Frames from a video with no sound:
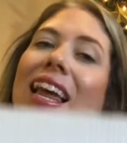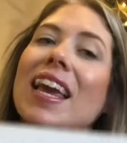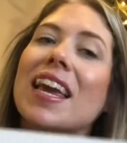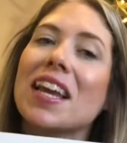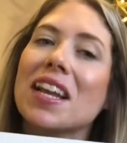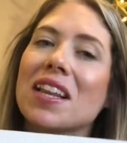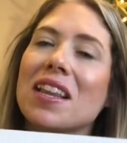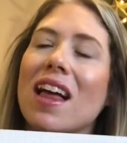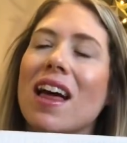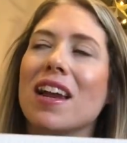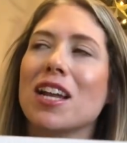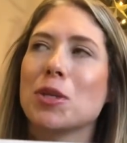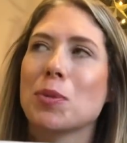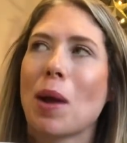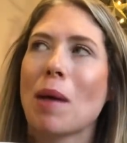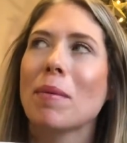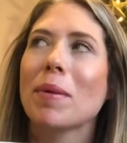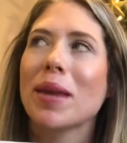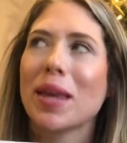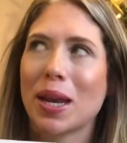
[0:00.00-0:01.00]
like it a lot. It's
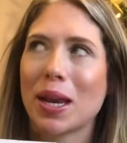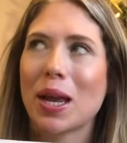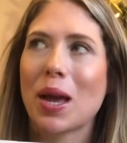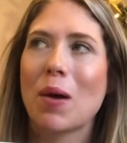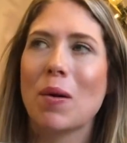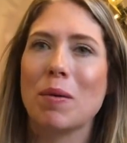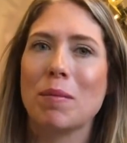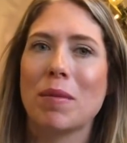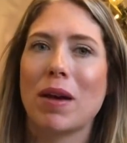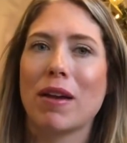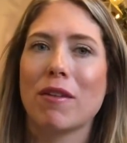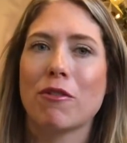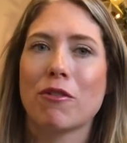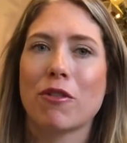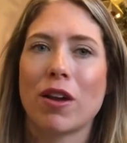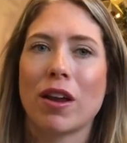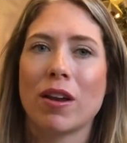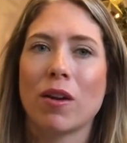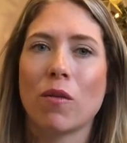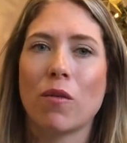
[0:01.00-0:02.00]
probably gonna go in my
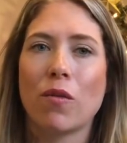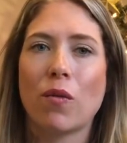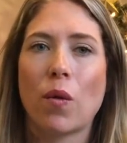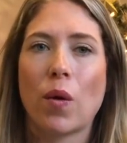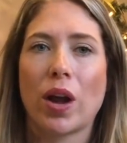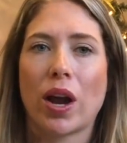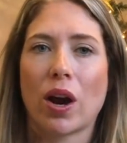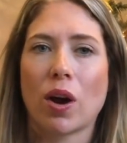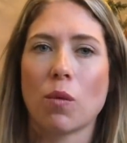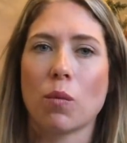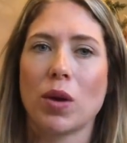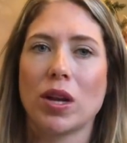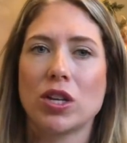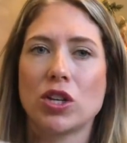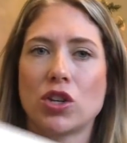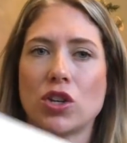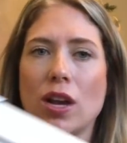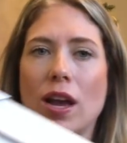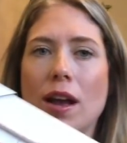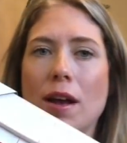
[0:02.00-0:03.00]
front foyer,
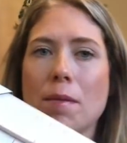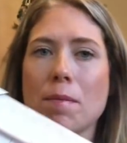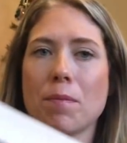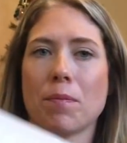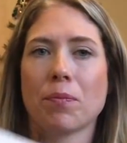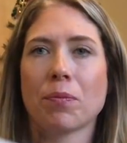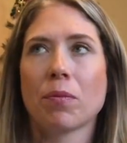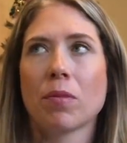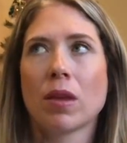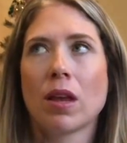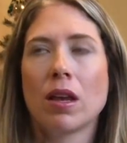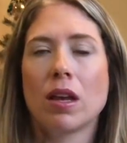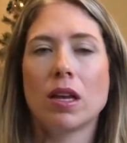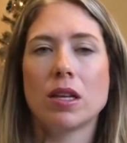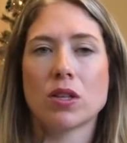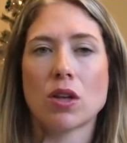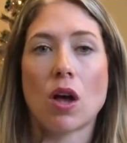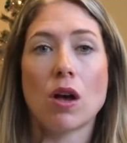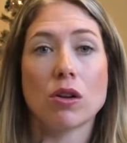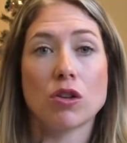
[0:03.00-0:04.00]
which
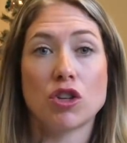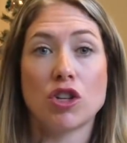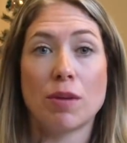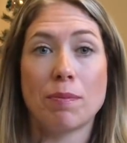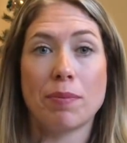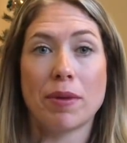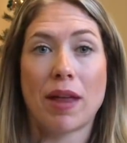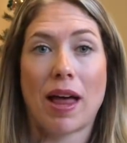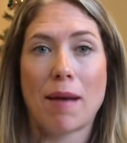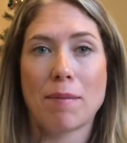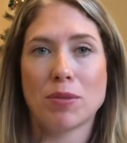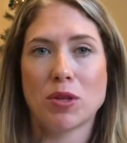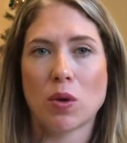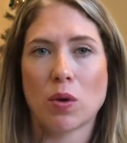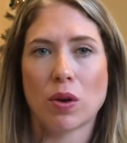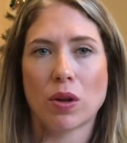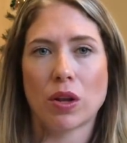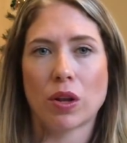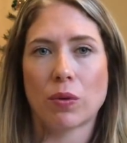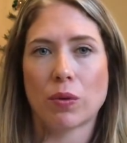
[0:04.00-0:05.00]
is all shiplap, so
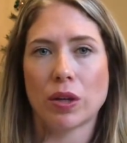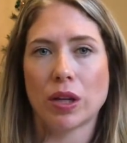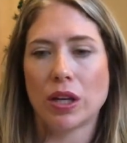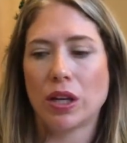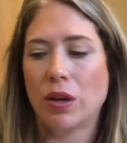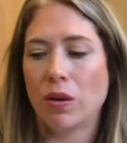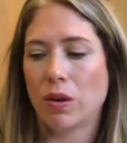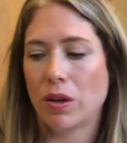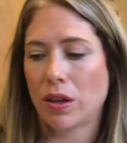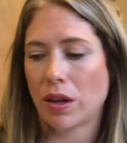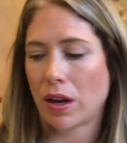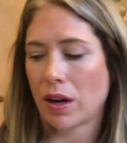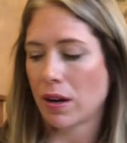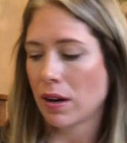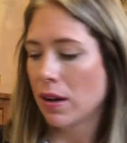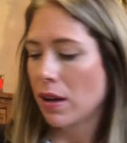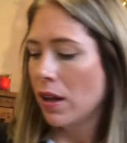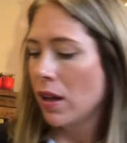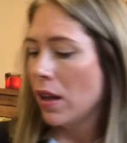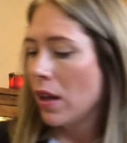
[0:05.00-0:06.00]
it'll look really cute in there.
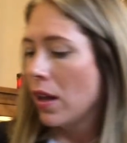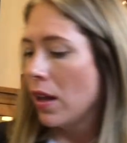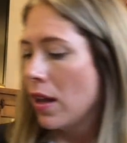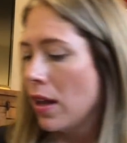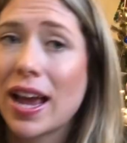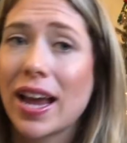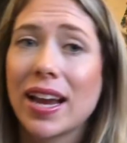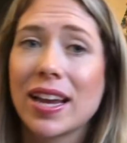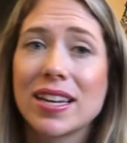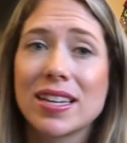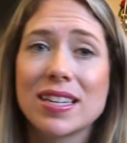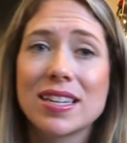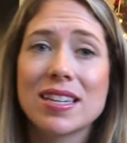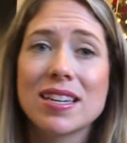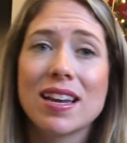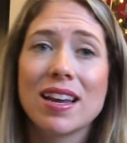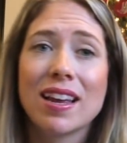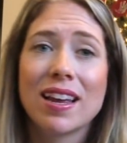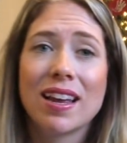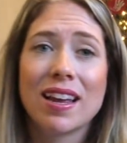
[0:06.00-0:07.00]
I'm
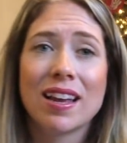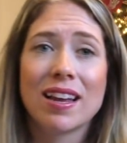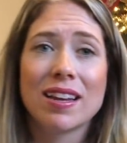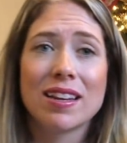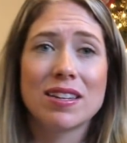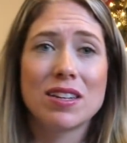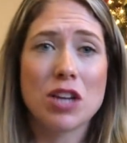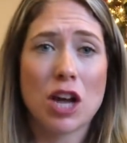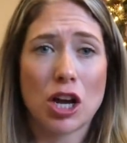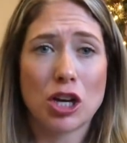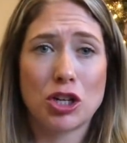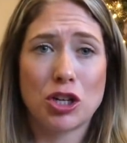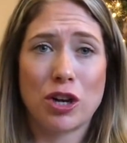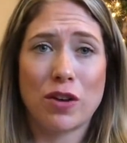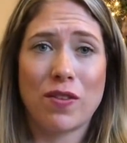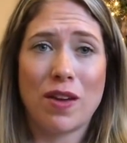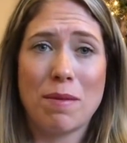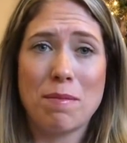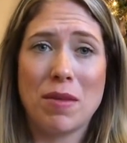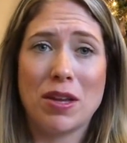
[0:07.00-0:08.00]
not
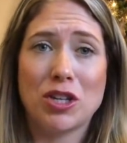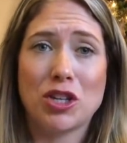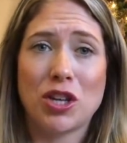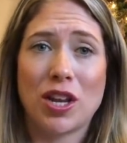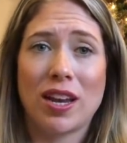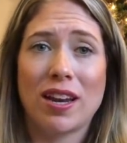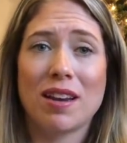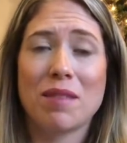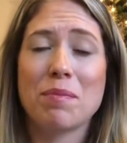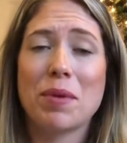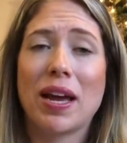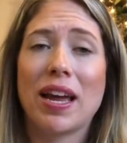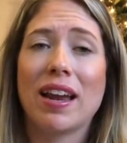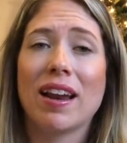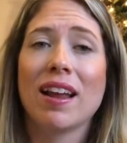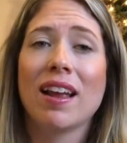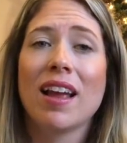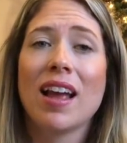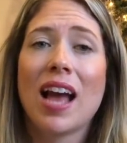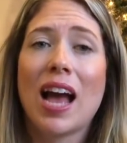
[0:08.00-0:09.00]
sure if I mentioned,
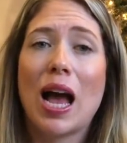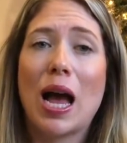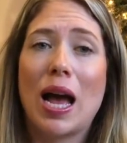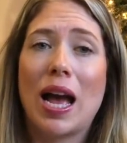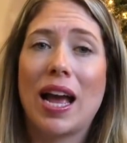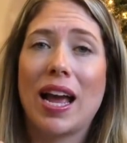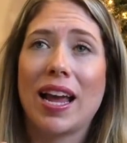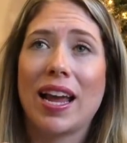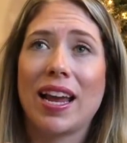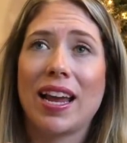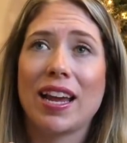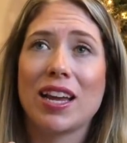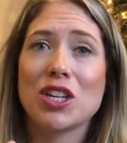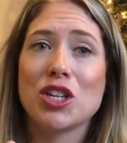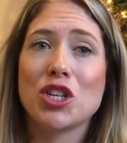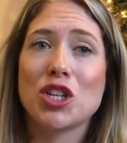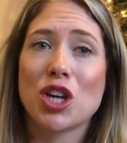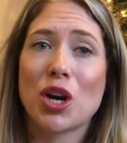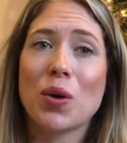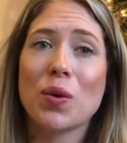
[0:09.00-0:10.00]
but
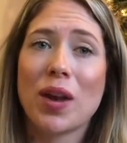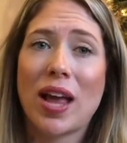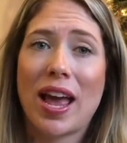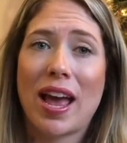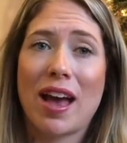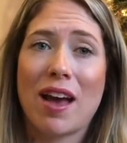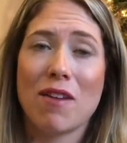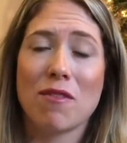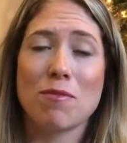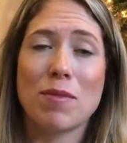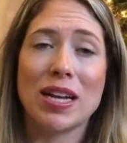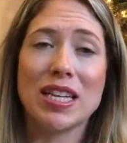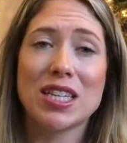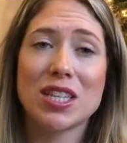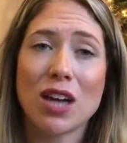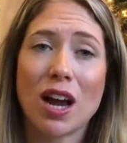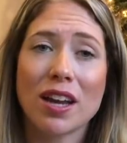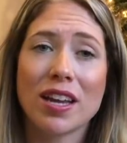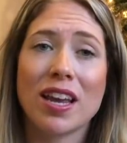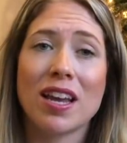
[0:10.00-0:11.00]
I don't have my
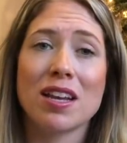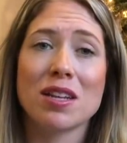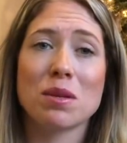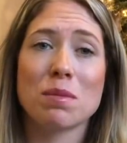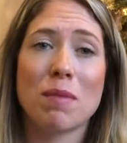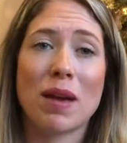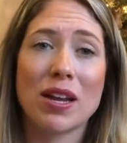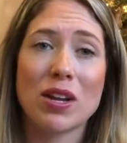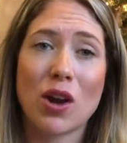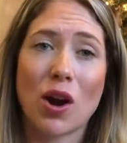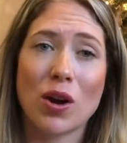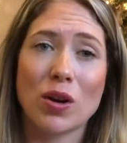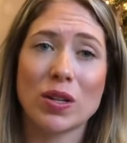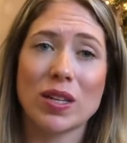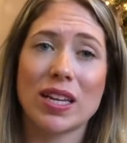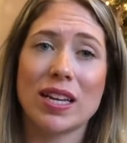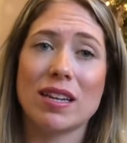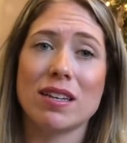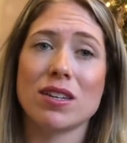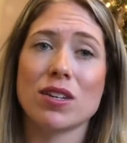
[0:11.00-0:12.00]
stockings, my
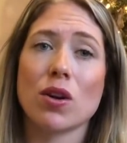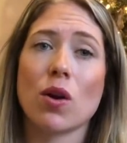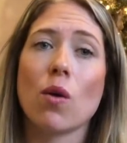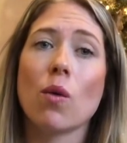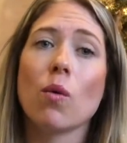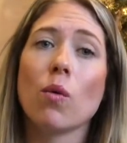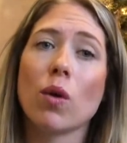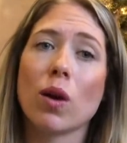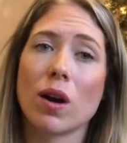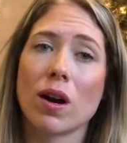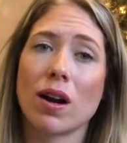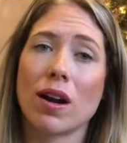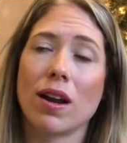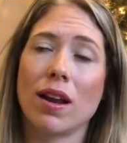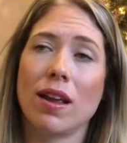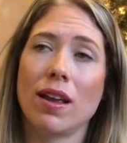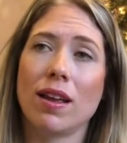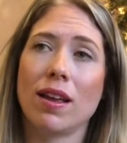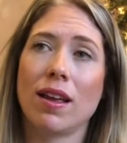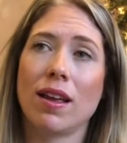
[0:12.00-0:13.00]
garland, or